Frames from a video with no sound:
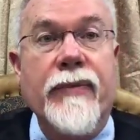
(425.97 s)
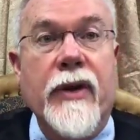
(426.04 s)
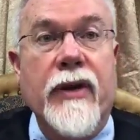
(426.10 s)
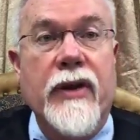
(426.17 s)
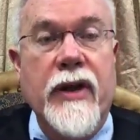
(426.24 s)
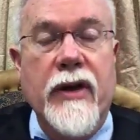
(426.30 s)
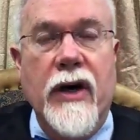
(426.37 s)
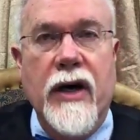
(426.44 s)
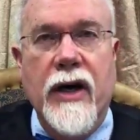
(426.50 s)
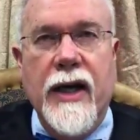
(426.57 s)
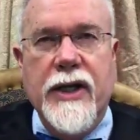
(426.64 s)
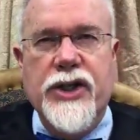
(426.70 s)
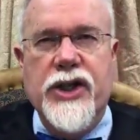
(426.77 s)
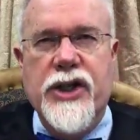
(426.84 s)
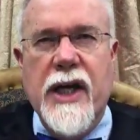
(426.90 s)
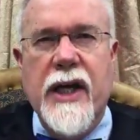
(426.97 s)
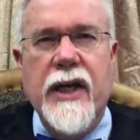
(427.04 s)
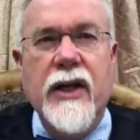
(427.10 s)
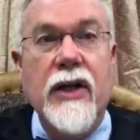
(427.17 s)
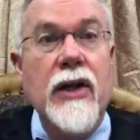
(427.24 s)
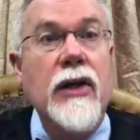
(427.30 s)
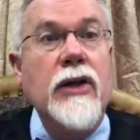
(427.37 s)
There are
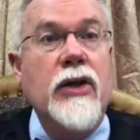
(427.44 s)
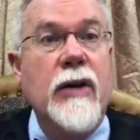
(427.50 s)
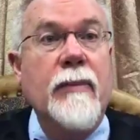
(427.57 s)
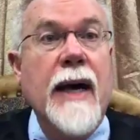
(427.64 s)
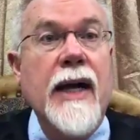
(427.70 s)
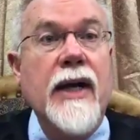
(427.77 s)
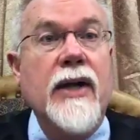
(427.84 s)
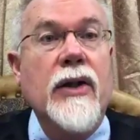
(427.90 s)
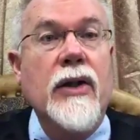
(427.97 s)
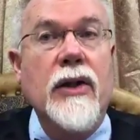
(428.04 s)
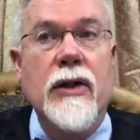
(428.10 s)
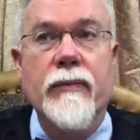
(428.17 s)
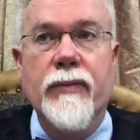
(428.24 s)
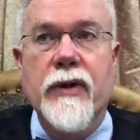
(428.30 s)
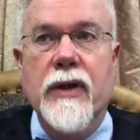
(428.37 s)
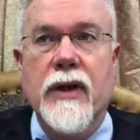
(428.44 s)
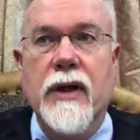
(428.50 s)
exegetical, grammatical,